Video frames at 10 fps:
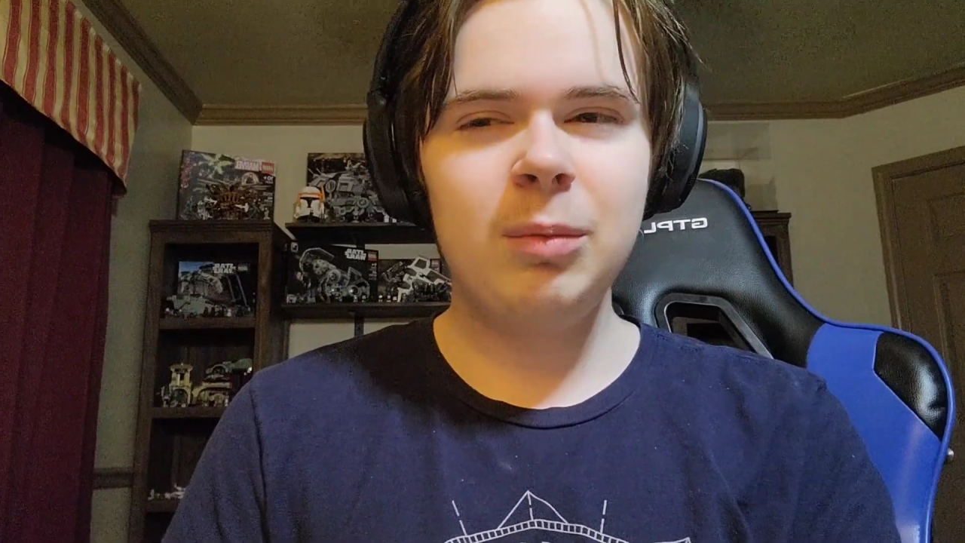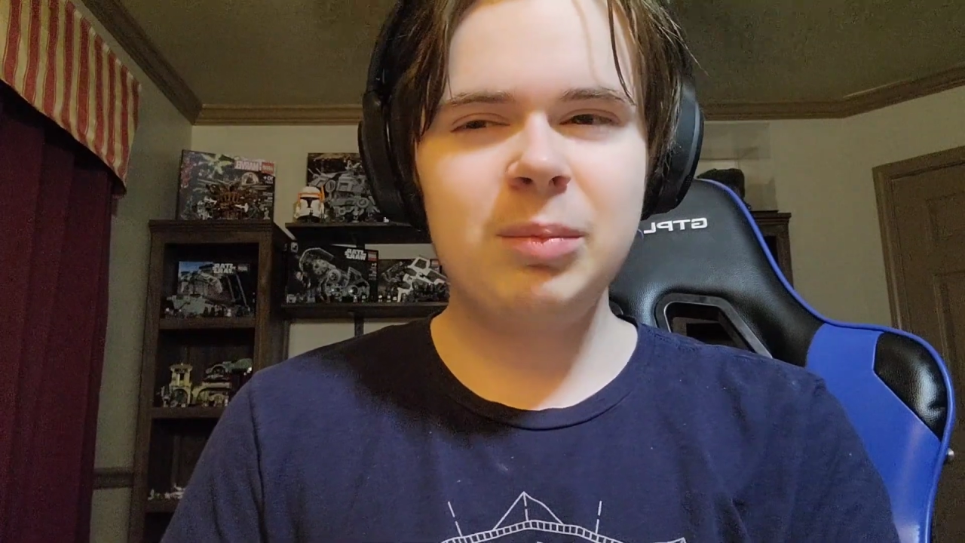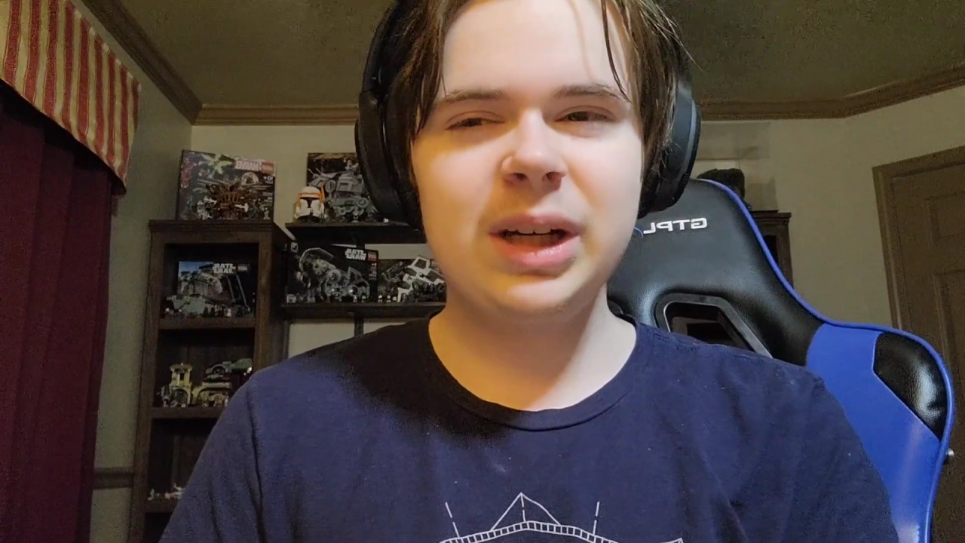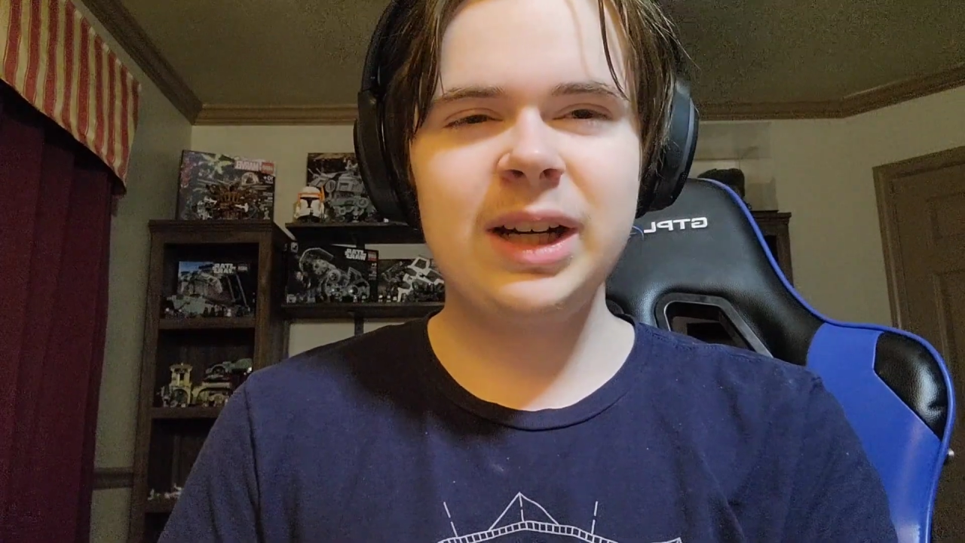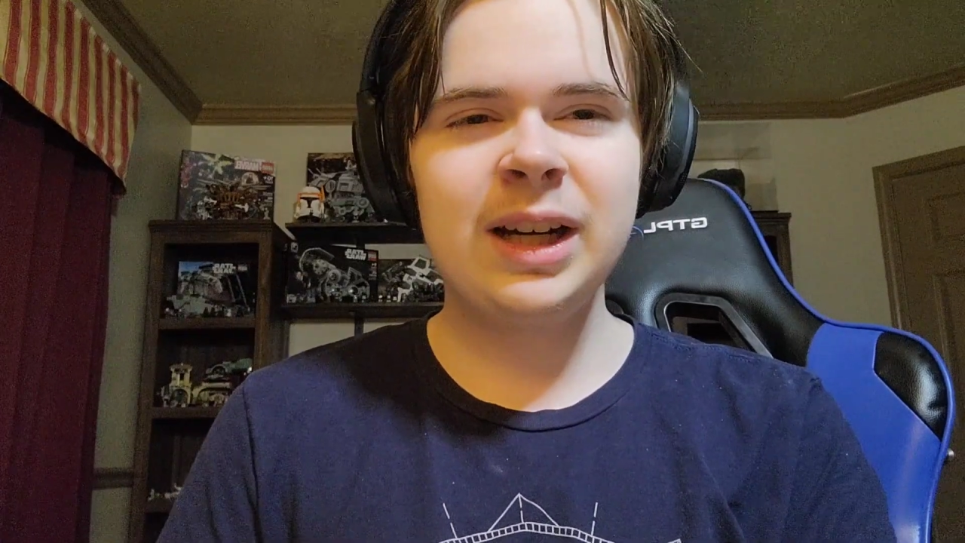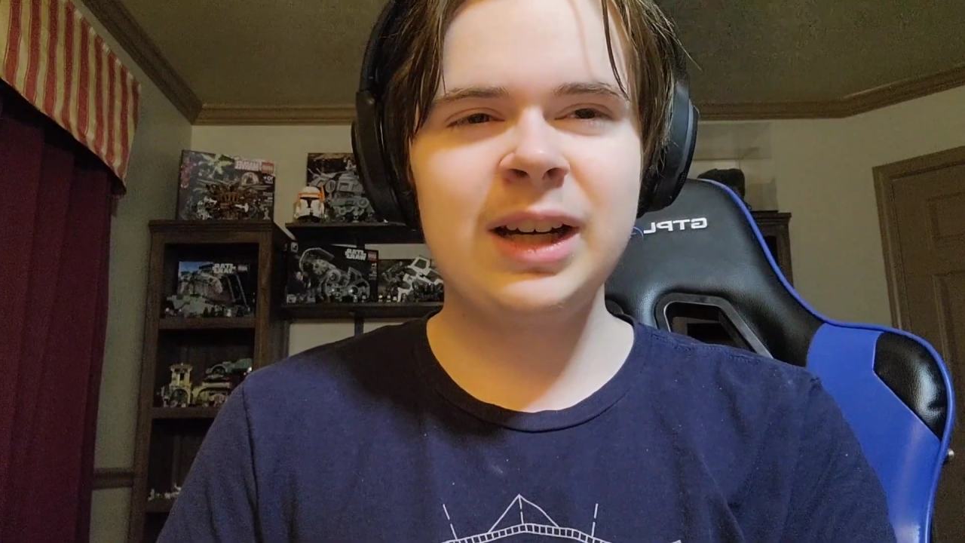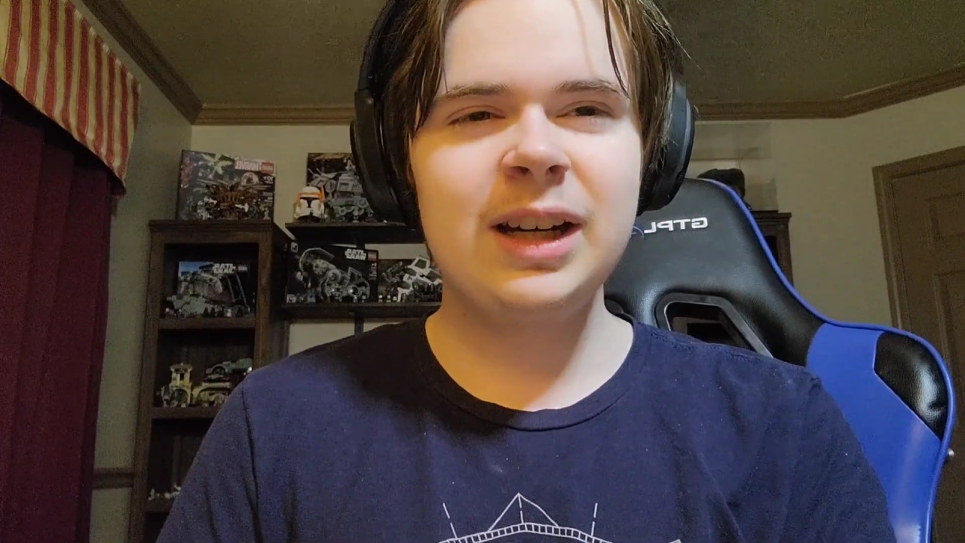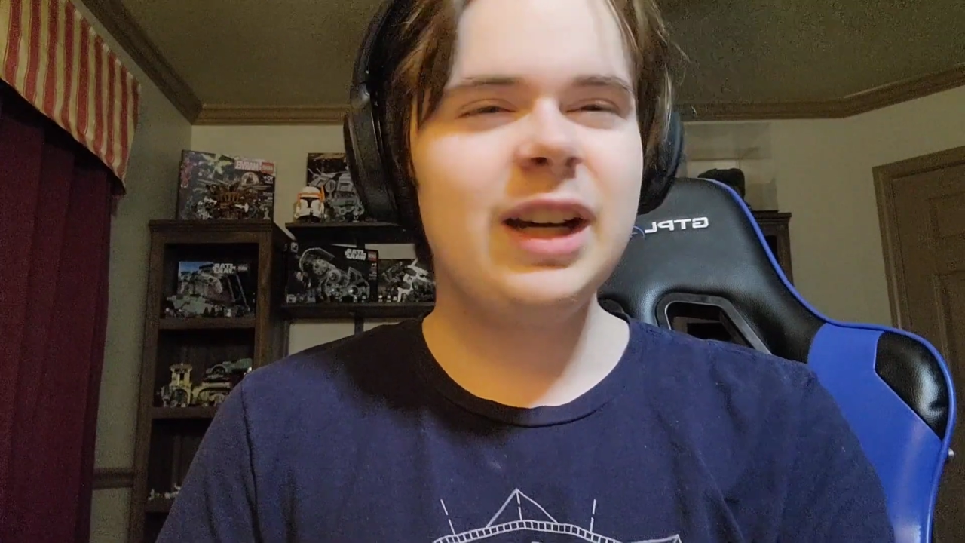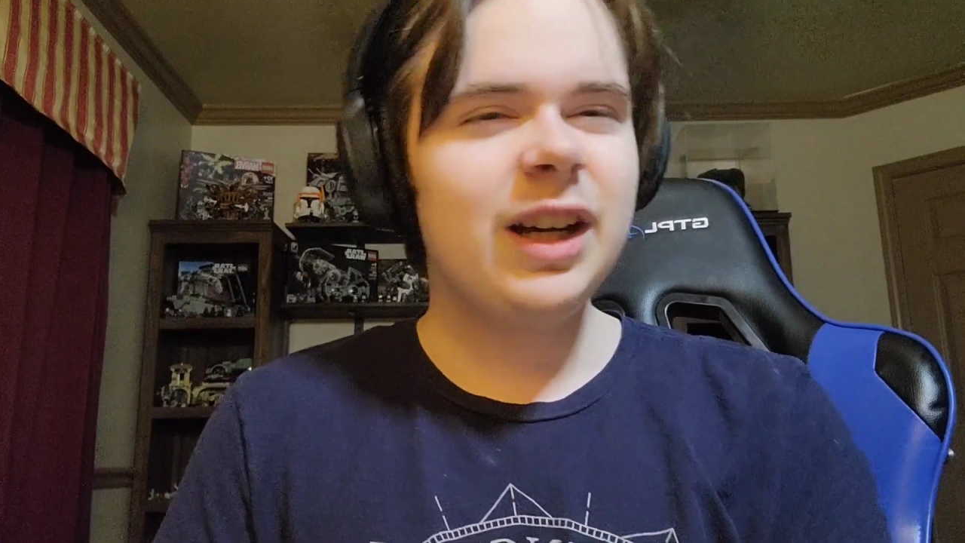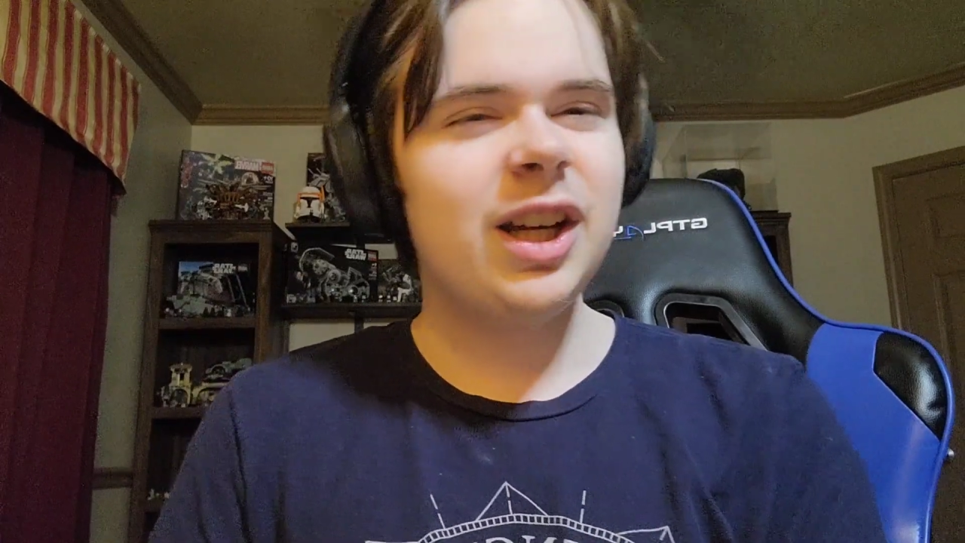but
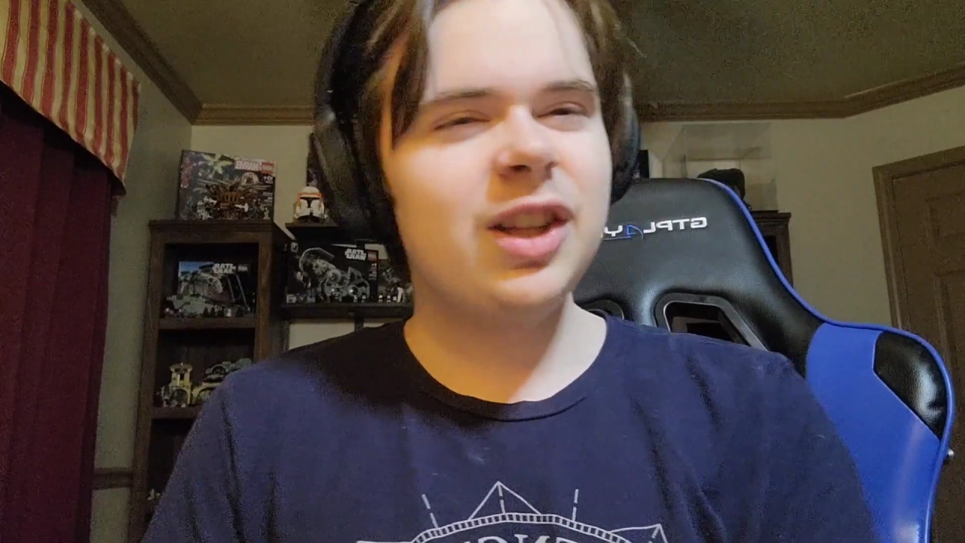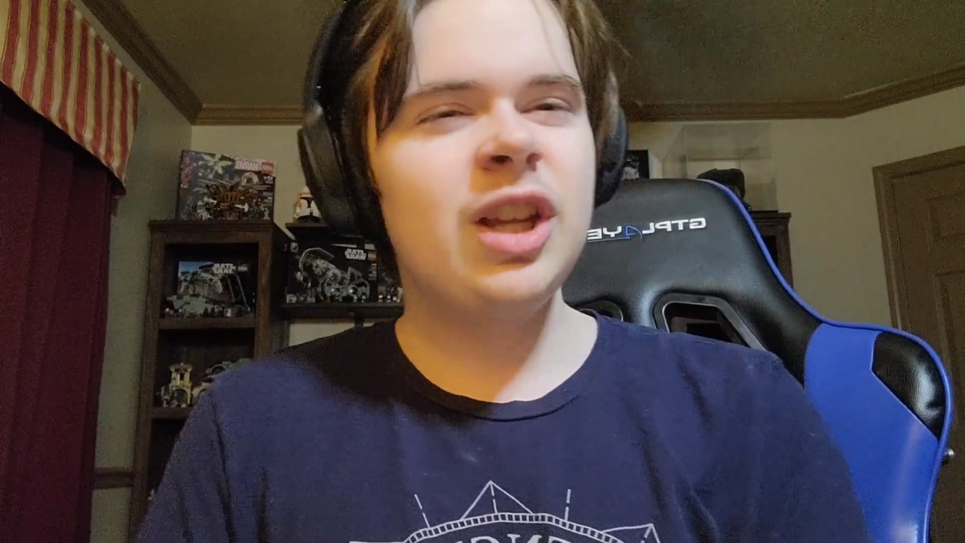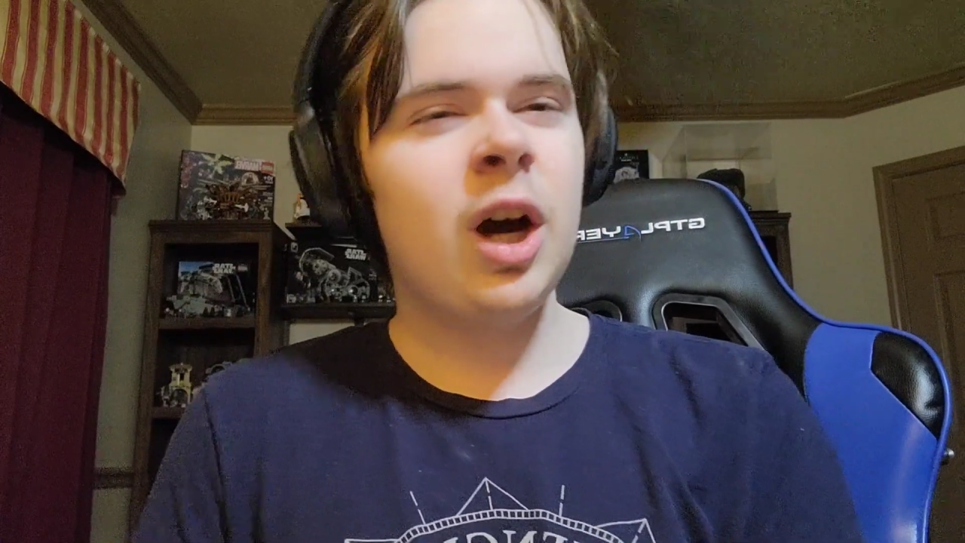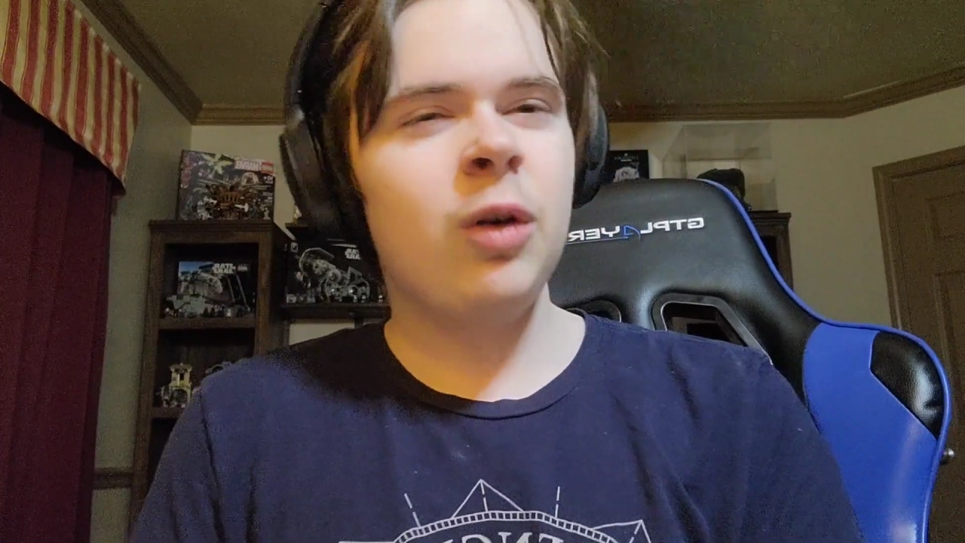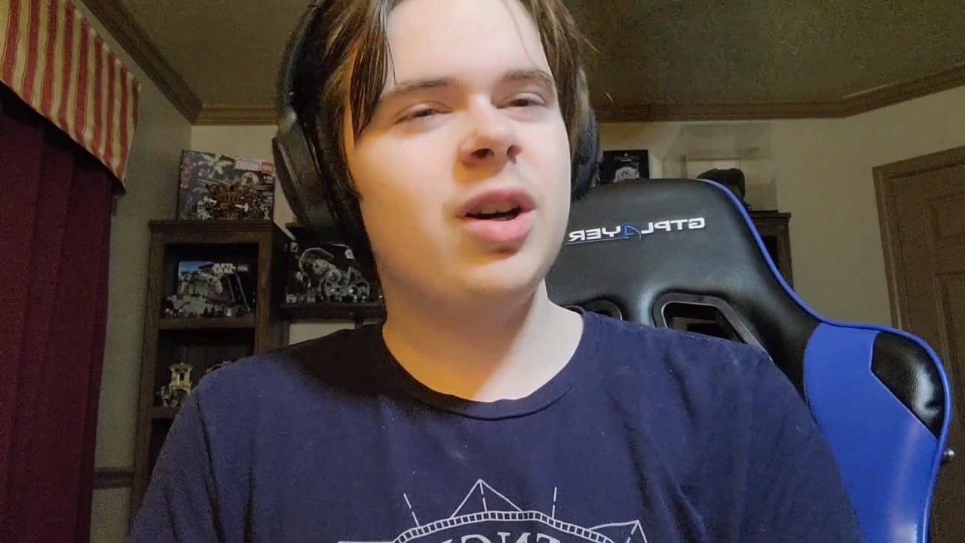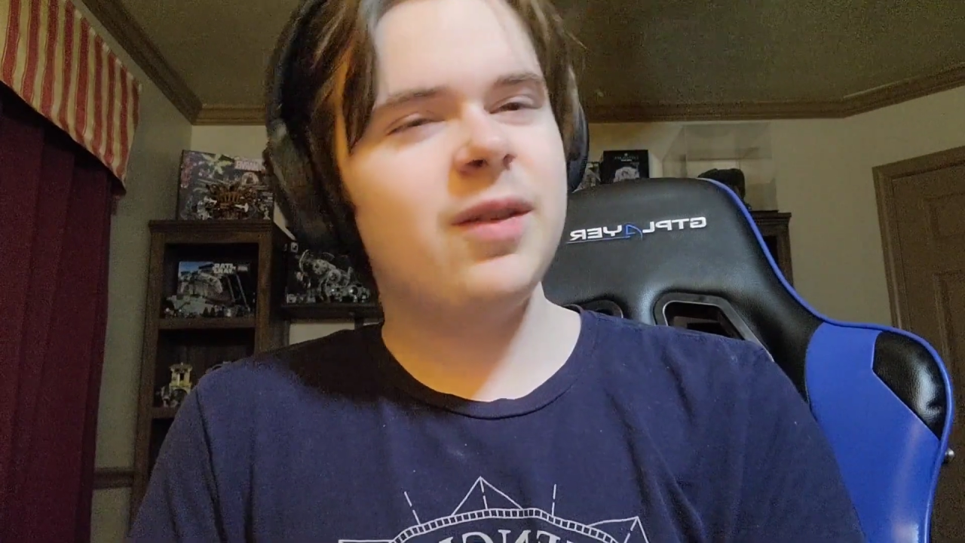you know,